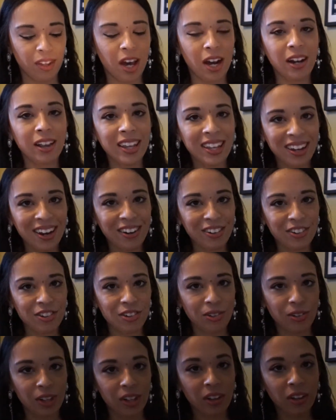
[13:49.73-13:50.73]
of like
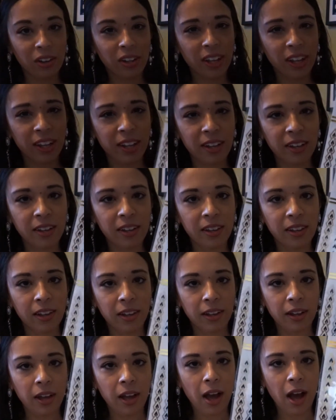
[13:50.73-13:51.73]
cartoony looking.
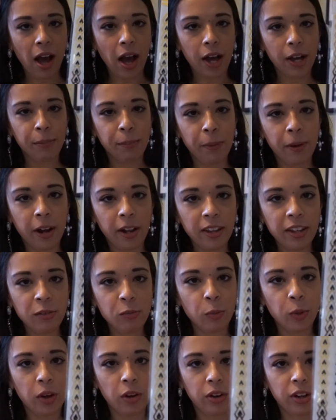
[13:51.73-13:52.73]
I probably
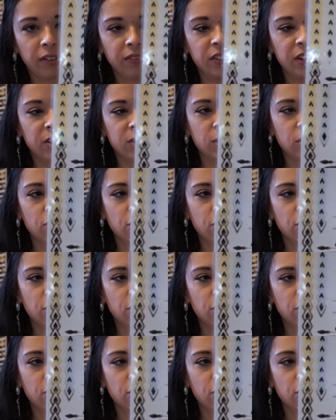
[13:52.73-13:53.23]
will give these a